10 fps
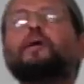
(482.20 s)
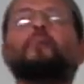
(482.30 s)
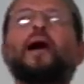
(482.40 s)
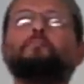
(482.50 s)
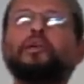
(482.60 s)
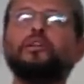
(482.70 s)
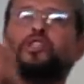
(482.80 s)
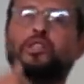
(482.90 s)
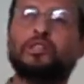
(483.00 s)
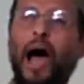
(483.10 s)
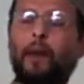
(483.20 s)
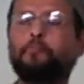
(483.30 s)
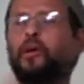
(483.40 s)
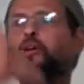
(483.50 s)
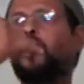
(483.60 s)
they might be
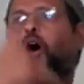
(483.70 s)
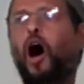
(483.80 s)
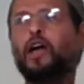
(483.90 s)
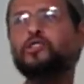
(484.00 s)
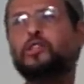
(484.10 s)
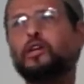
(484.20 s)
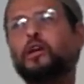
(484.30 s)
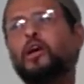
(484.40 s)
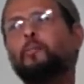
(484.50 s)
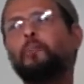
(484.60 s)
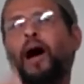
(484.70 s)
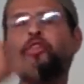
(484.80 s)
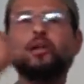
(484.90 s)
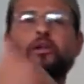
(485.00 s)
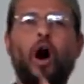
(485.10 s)
stopped and accosted by
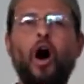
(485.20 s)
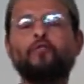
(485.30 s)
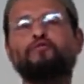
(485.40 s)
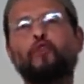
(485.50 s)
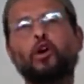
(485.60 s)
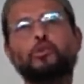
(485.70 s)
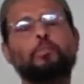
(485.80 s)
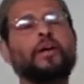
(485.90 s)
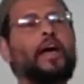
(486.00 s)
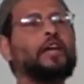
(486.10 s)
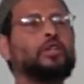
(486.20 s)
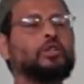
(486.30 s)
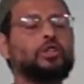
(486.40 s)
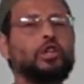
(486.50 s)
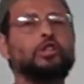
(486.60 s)
the law enforcement
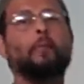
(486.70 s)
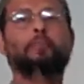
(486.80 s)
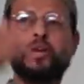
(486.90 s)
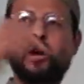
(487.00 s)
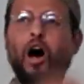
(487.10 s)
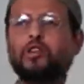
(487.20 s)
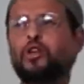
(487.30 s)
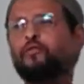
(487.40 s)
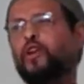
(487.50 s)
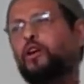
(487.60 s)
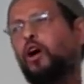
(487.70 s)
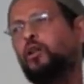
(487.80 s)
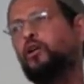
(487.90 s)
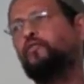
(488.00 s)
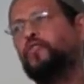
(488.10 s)
agencies because of the
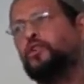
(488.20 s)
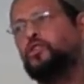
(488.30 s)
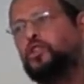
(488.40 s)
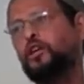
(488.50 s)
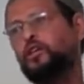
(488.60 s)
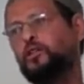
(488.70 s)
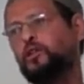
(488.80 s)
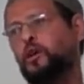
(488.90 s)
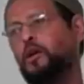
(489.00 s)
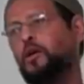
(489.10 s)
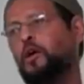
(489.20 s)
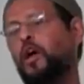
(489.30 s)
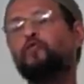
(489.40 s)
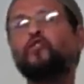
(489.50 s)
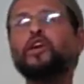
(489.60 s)
color of their skin.
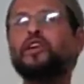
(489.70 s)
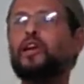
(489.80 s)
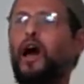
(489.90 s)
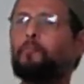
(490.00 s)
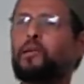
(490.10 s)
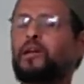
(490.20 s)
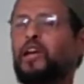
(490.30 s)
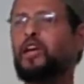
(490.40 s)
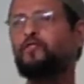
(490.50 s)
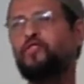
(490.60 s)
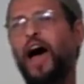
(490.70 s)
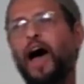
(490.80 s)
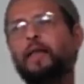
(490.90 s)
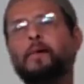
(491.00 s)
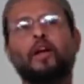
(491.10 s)
If we cannot believe
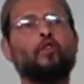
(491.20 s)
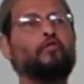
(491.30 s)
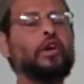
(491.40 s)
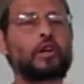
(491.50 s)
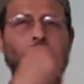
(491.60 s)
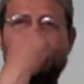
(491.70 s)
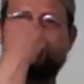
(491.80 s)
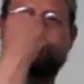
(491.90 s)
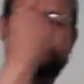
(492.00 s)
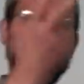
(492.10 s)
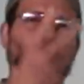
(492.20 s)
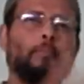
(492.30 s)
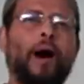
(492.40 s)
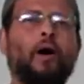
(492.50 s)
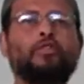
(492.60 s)
that, if we cannot speak
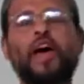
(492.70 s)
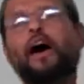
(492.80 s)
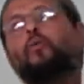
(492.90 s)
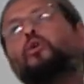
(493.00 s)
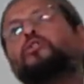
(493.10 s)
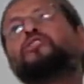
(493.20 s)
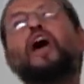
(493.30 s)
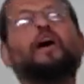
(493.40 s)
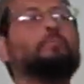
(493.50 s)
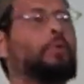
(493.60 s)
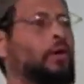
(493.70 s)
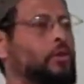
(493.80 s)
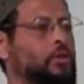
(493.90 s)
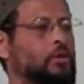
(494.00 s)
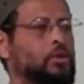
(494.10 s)
about that, we're dead,
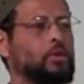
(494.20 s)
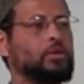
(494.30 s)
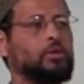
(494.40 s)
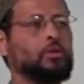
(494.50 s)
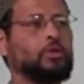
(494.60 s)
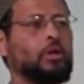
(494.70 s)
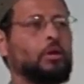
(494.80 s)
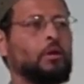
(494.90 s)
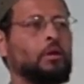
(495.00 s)
brothers and sisters.